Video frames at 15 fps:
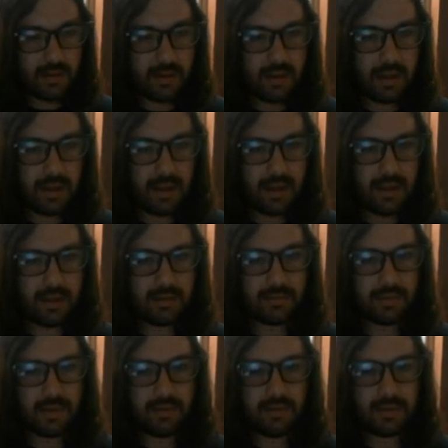and
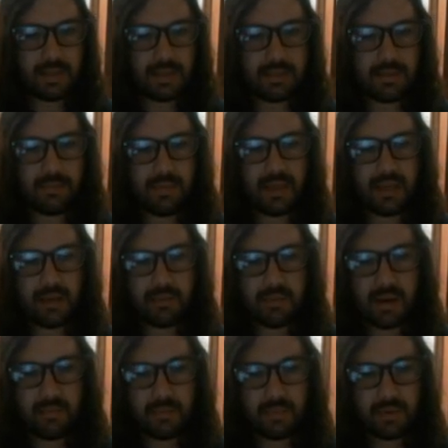well, that's the
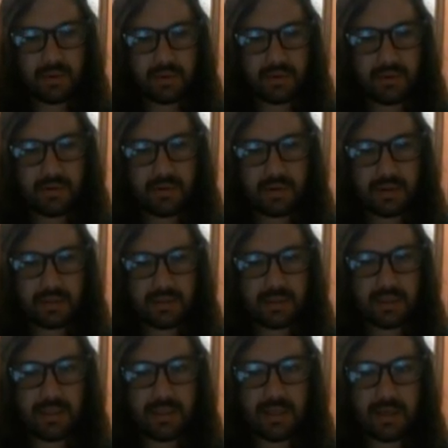minimap. You can
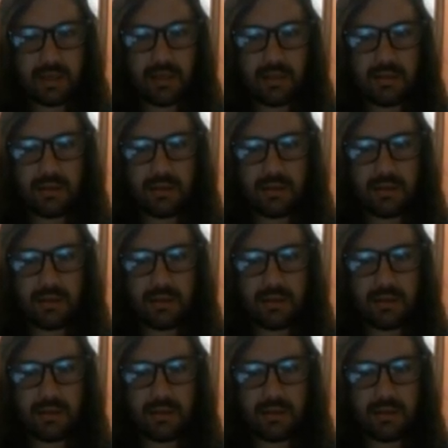see that it